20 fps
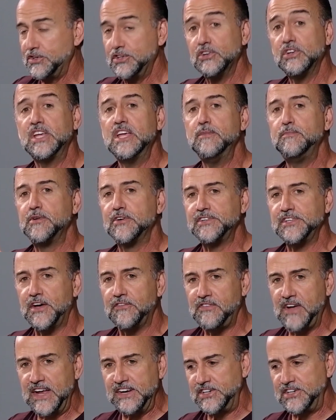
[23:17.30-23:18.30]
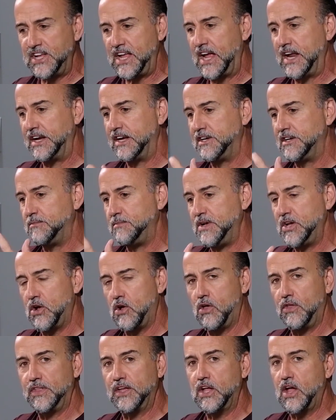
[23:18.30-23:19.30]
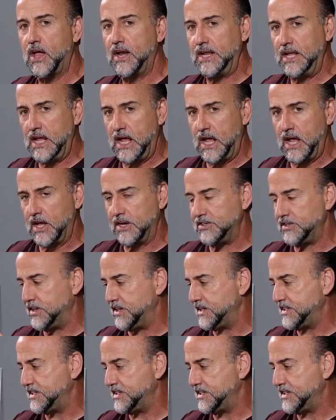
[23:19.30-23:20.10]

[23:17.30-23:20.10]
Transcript: to keep yourself educated, to be on the cutting edge,